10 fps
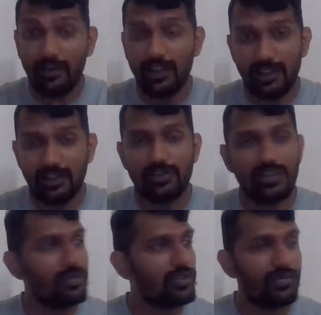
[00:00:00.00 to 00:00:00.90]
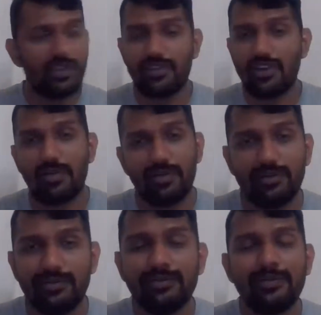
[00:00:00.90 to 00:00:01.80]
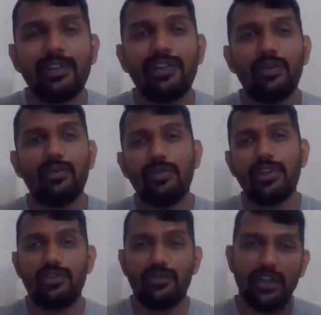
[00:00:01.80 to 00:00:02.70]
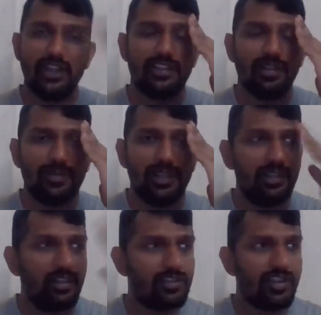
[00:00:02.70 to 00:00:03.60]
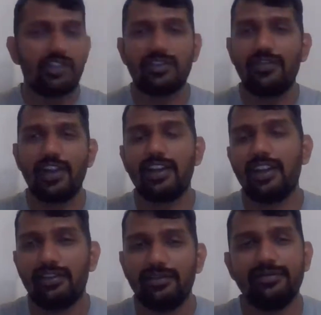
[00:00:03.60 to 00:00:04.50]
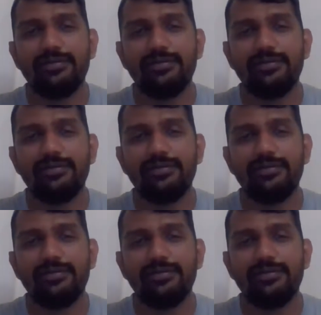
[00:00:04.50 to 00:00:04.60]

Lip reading: everything you seems to be stuck. The moment you feel something, it starts reflecting.